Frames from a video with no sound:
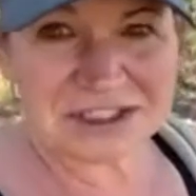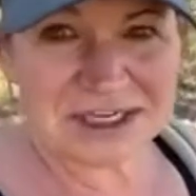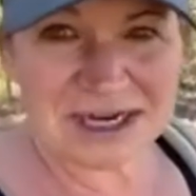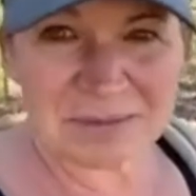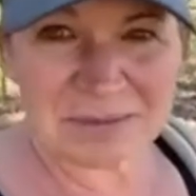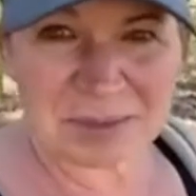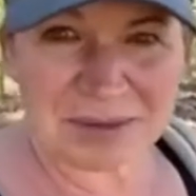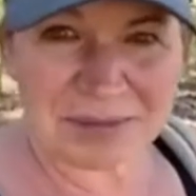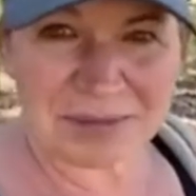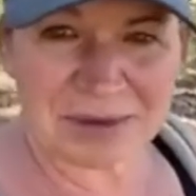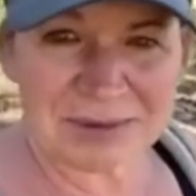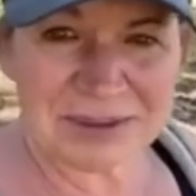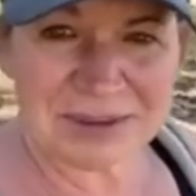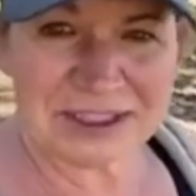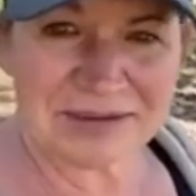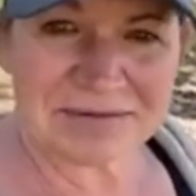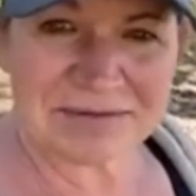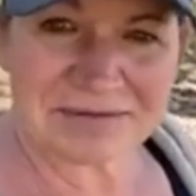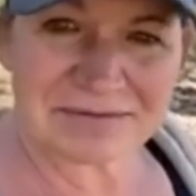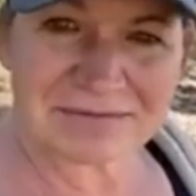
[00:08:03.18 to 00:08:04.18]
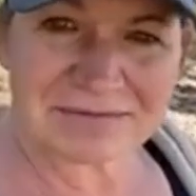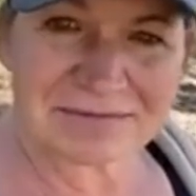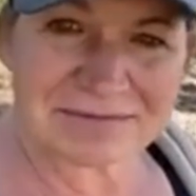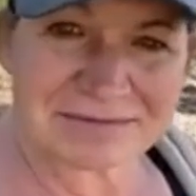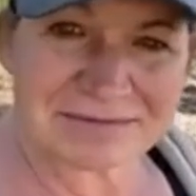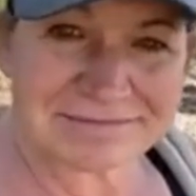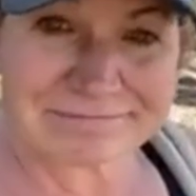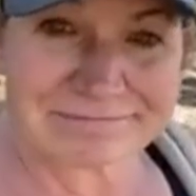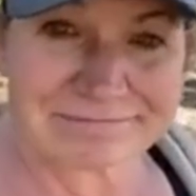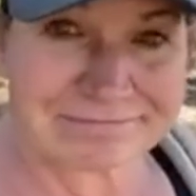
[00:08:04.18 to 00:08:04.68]
I'll probably
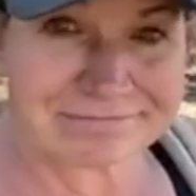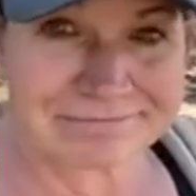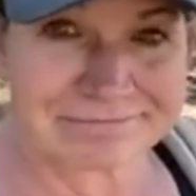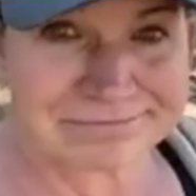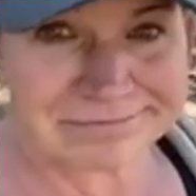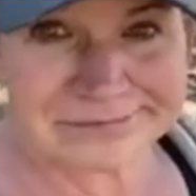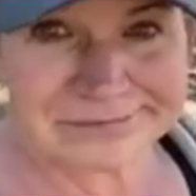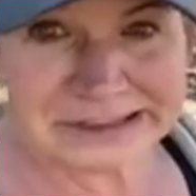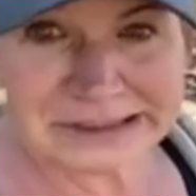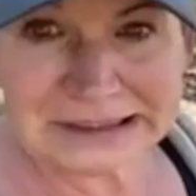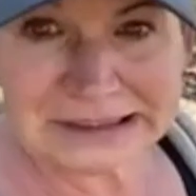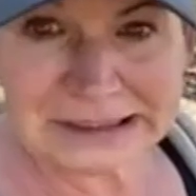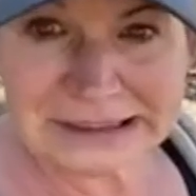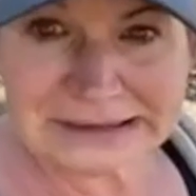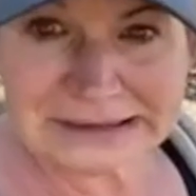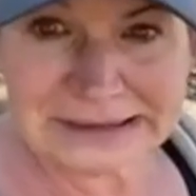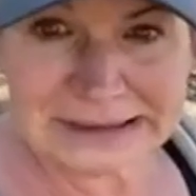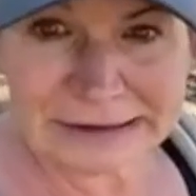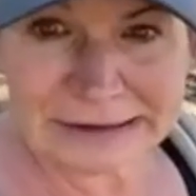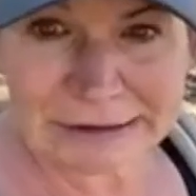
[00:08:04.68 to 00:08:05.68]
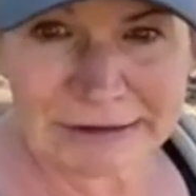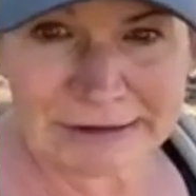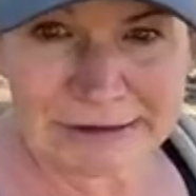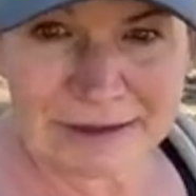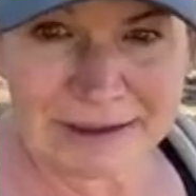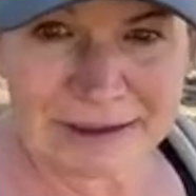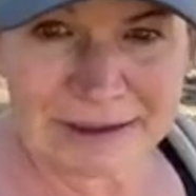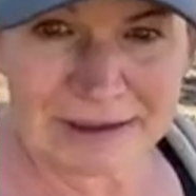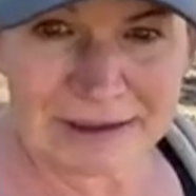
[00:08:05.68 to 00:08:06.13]
see you guys later.